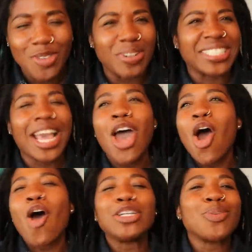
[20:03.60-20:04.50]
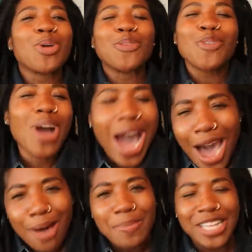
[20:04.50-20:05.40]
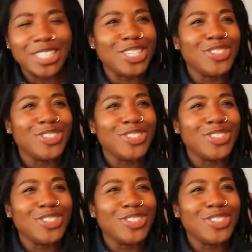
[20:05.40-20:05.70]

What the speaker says: you, and like all these wonderful comments,